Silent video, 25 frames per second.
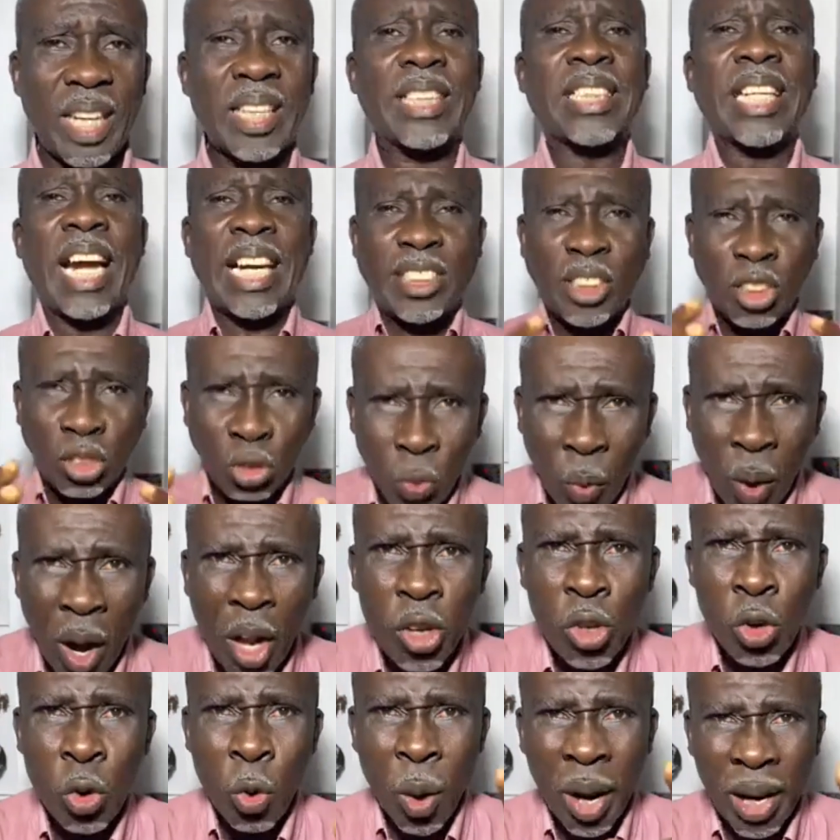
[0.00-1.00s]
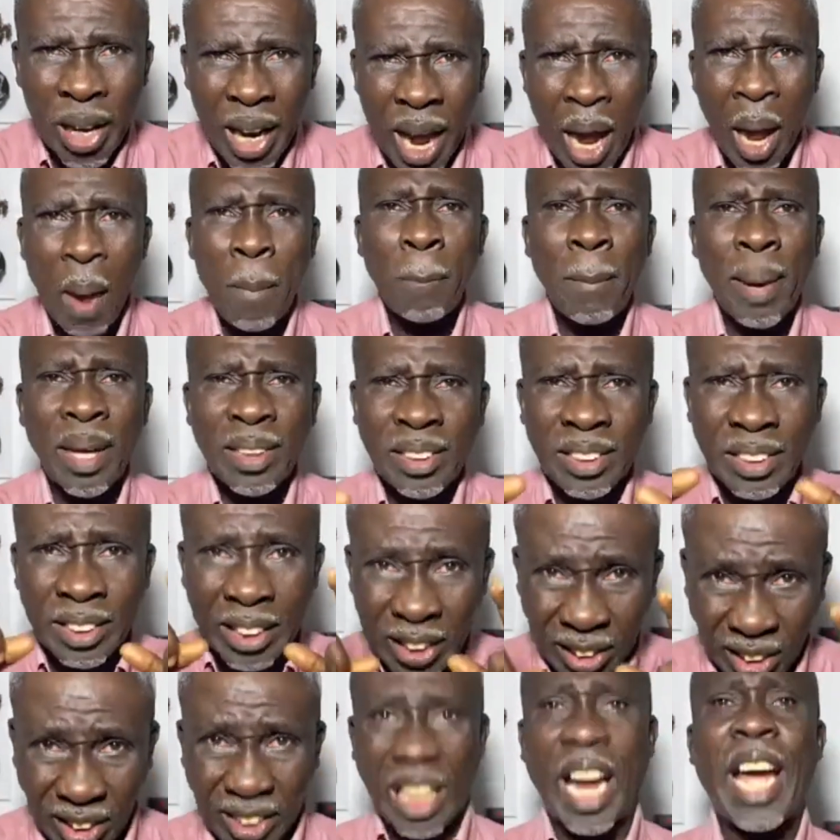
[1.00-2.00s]
And that is why you and I must
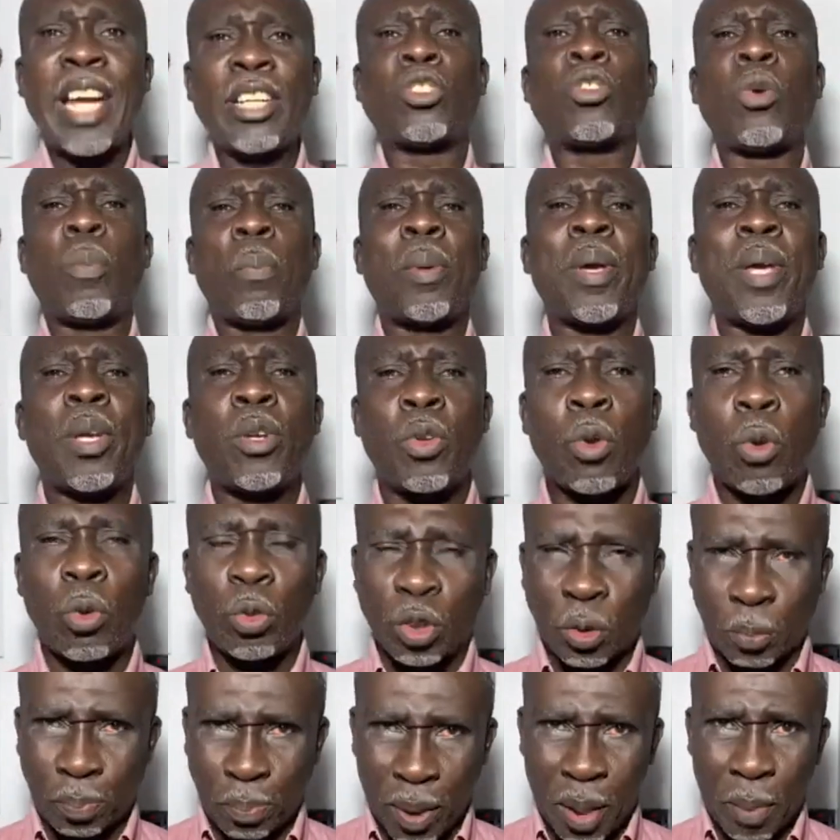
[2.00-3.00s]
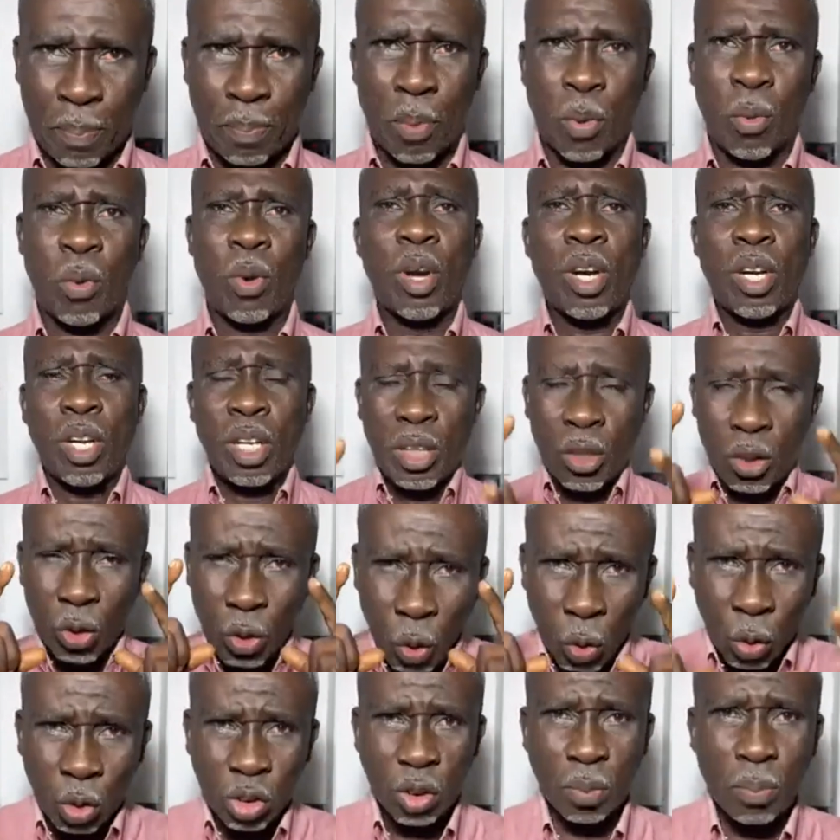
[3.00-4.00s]
decide to be those people,
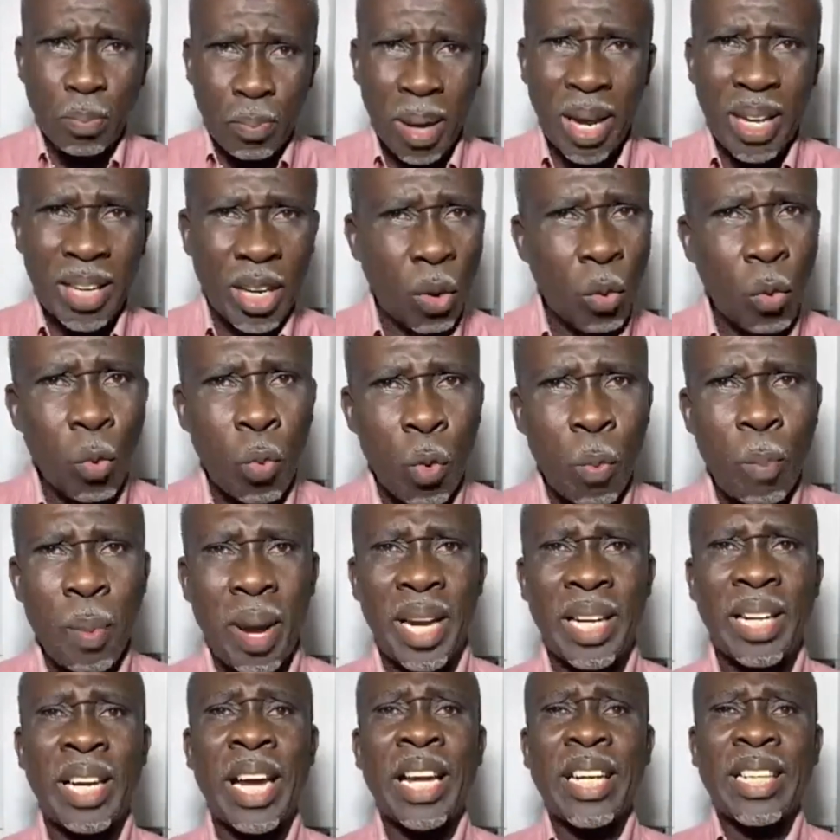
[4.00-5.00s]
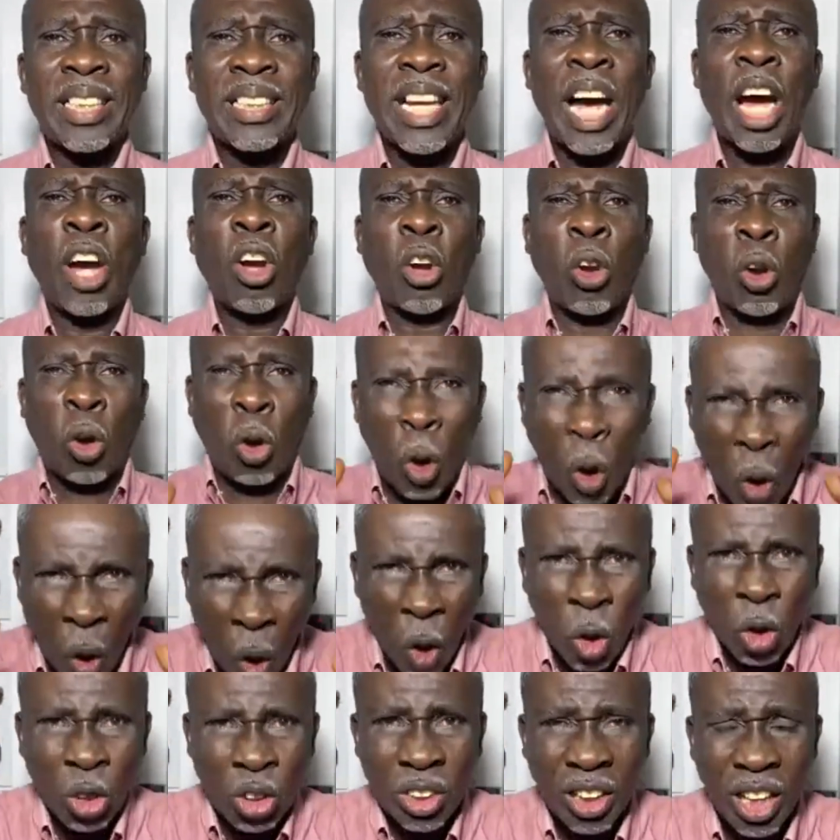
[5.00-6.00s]
those men and women that
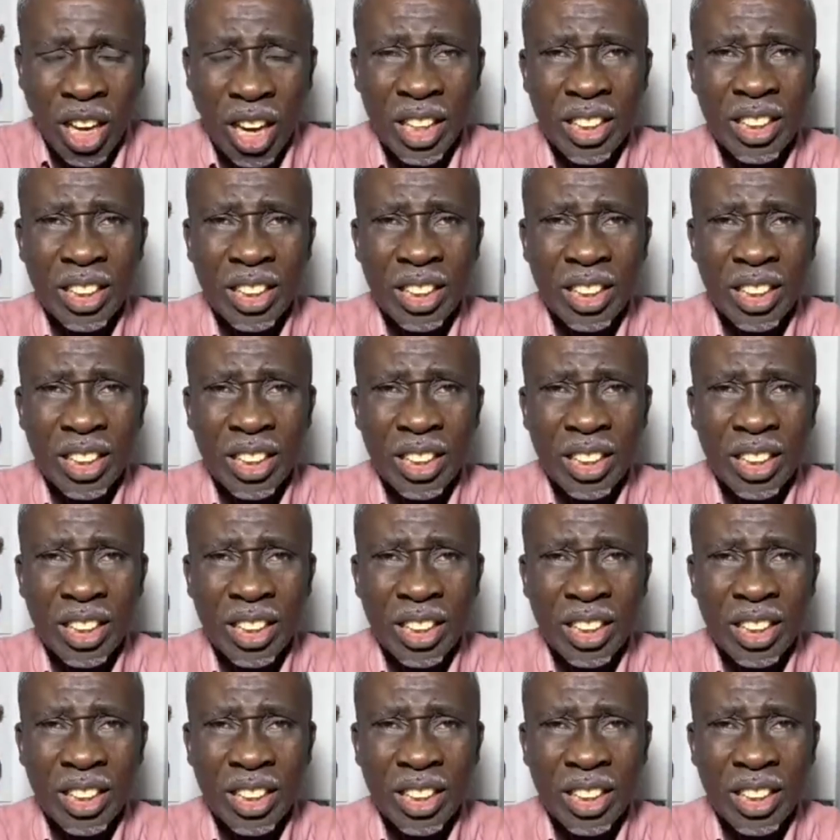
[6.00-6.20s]
God